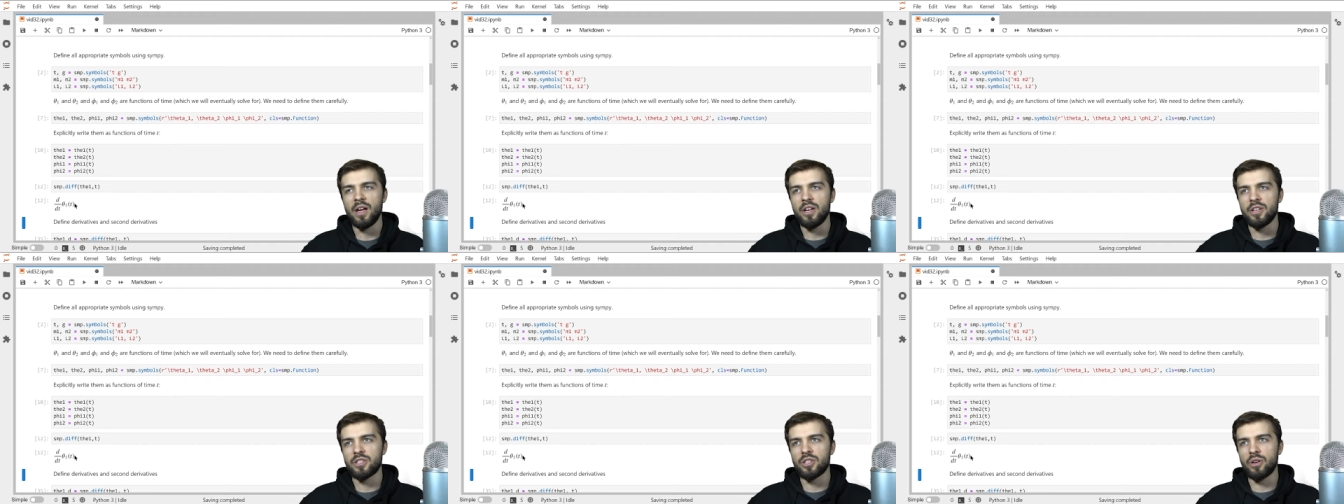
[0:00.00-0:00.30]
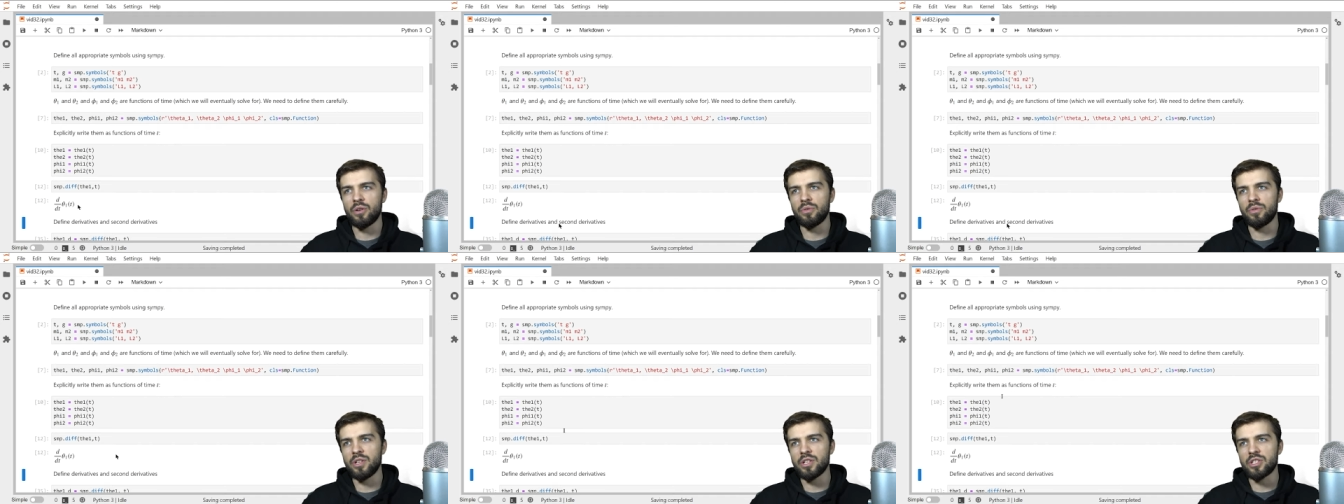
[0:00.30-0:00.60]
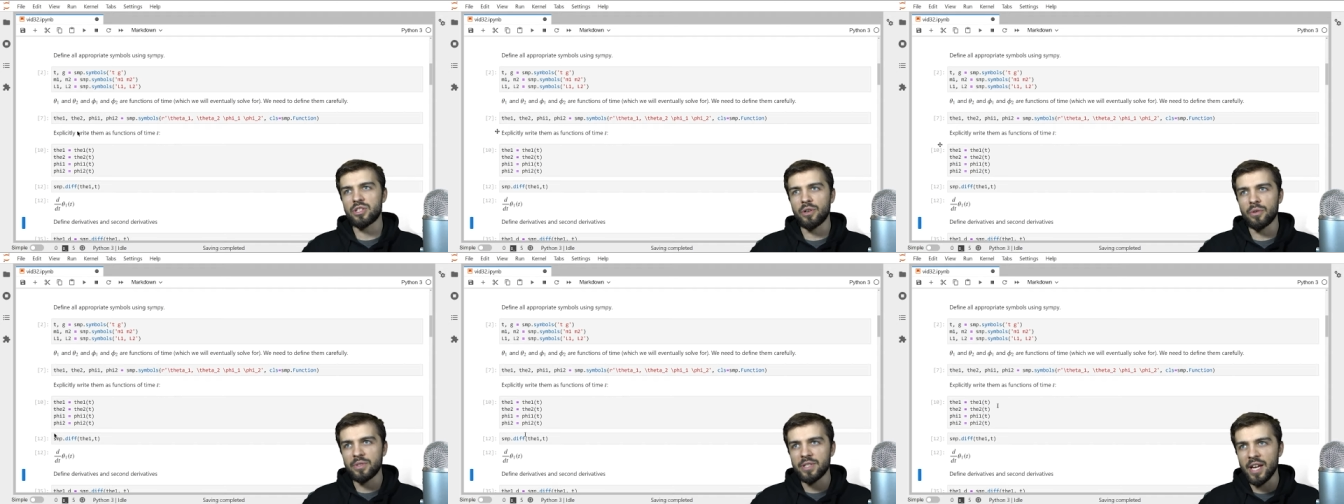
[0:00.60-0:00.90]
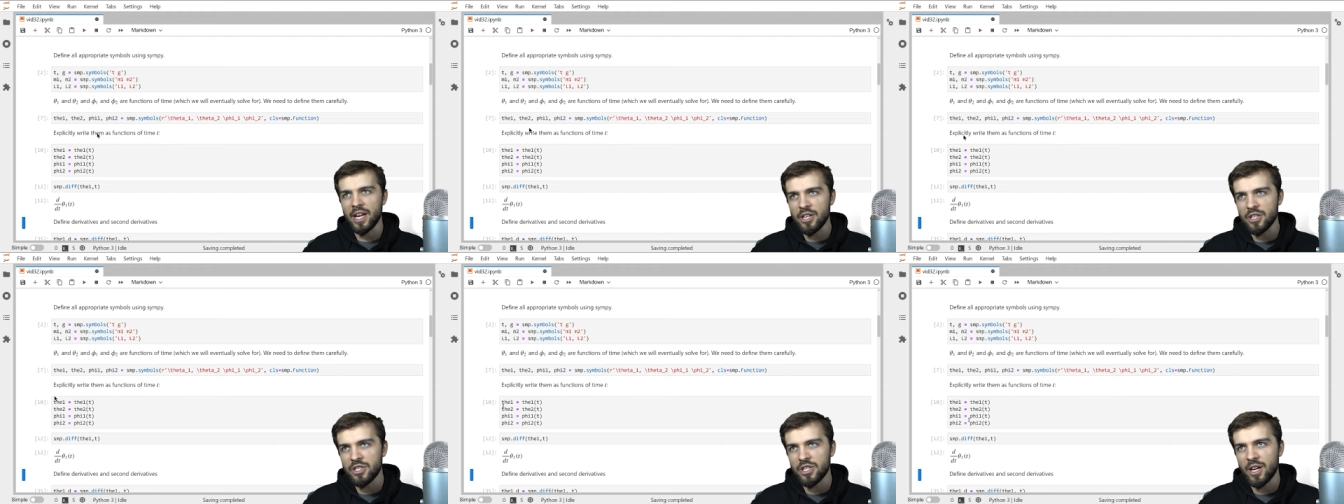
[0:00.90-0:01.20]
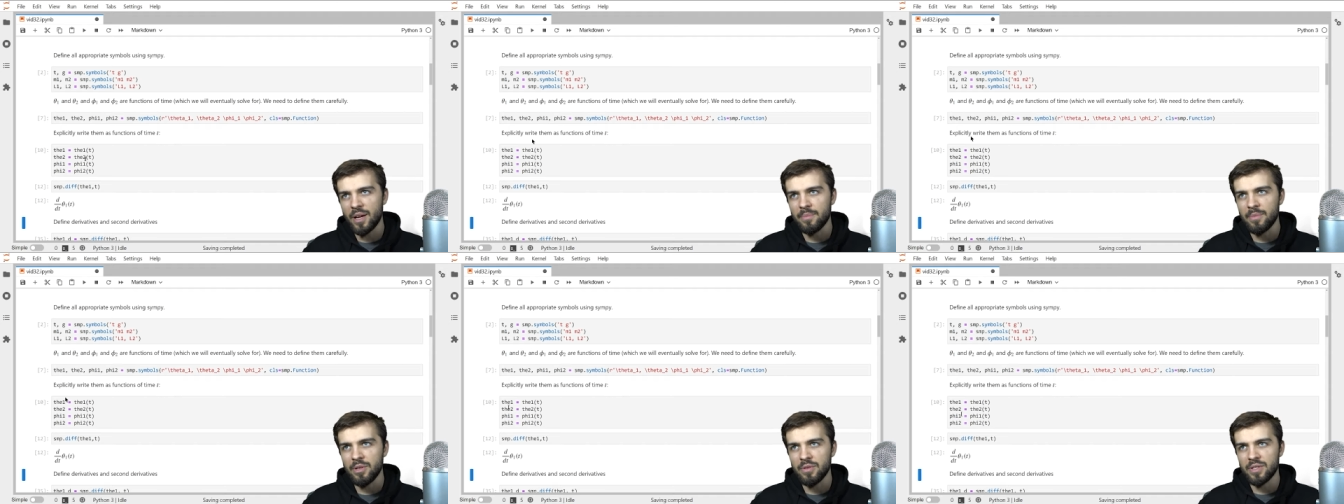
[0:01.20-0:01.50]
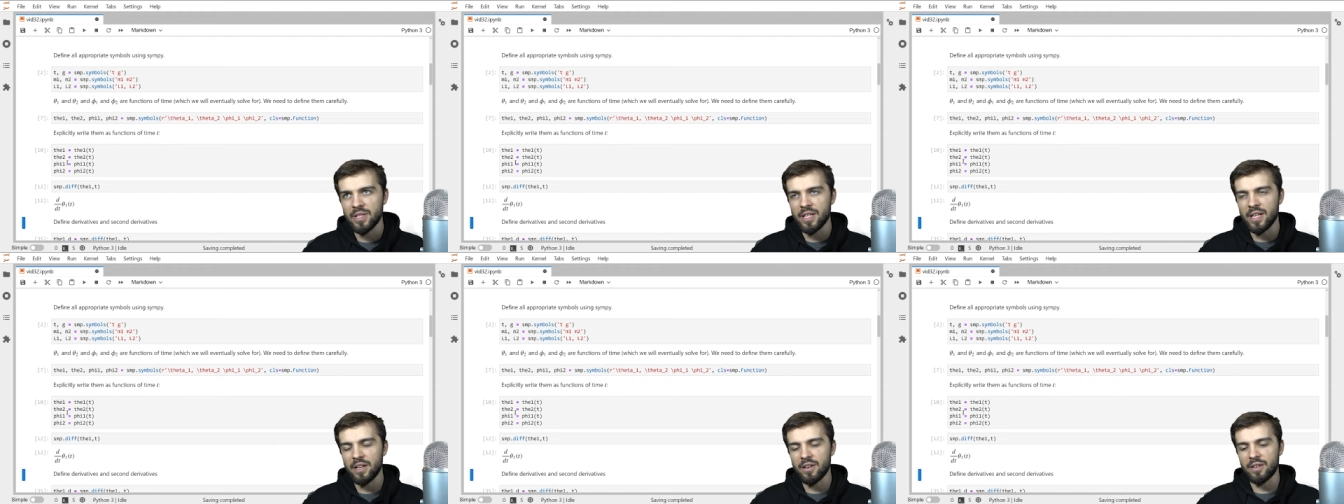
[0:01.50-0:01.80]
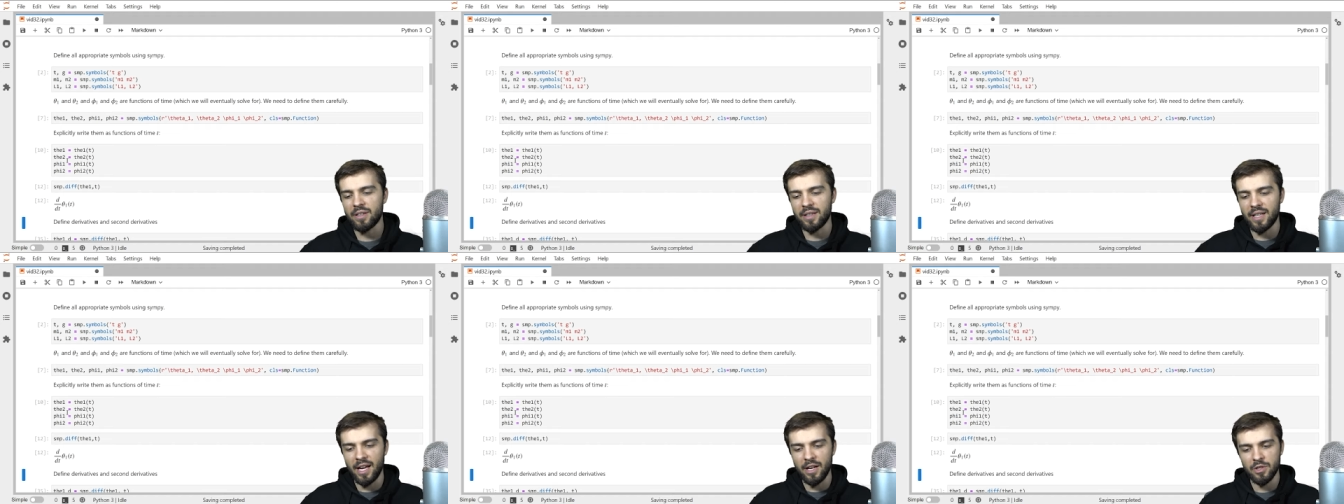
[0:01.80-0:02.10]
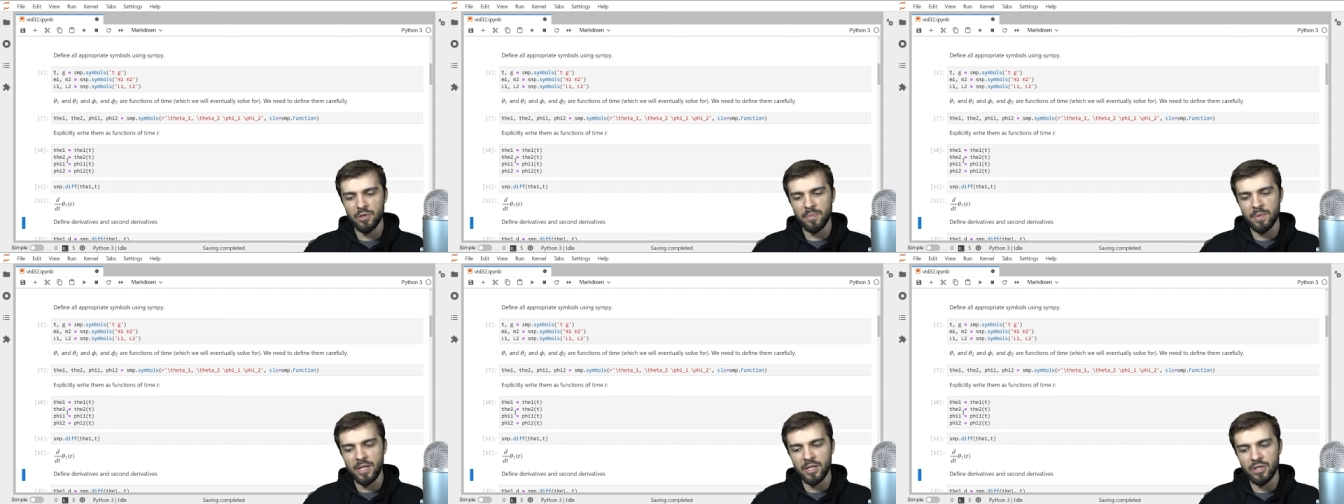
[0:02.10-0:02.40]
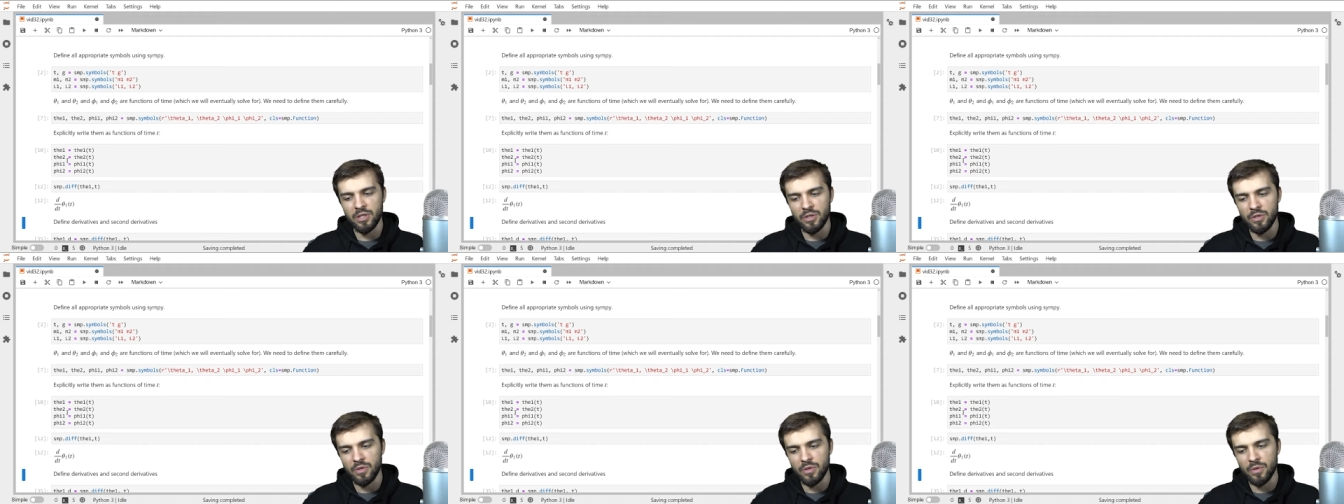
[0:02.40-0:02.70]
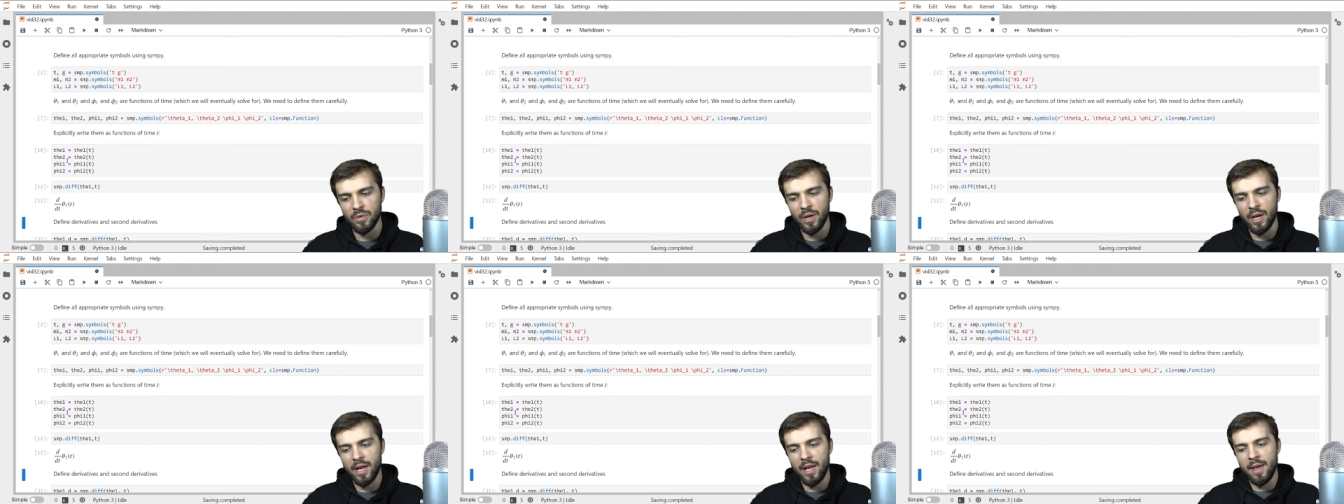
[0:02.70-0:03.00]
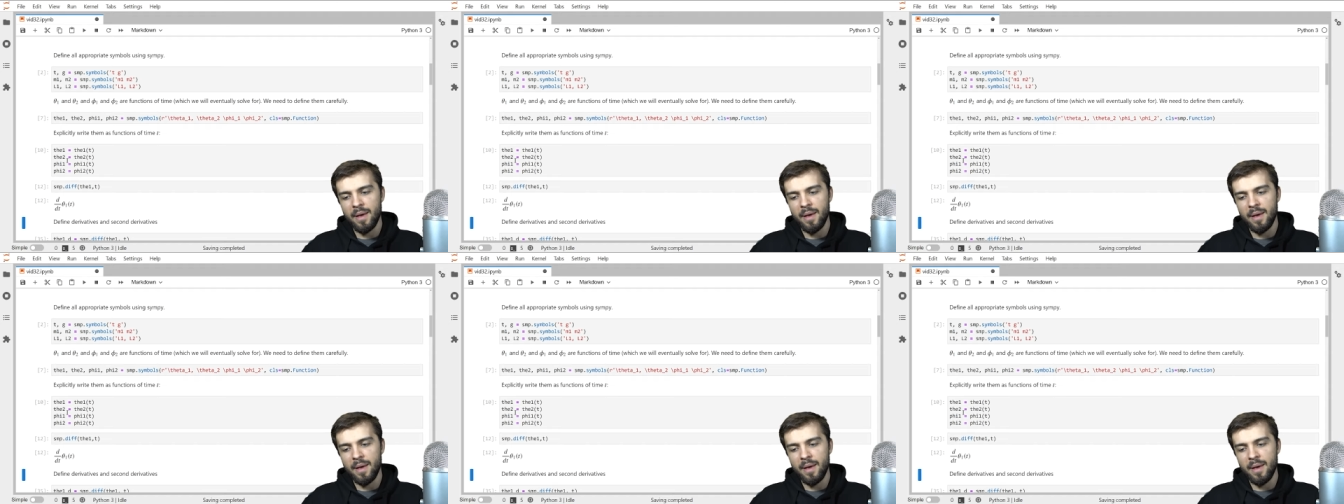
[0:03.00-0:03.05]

So this notation I'm using here allows me to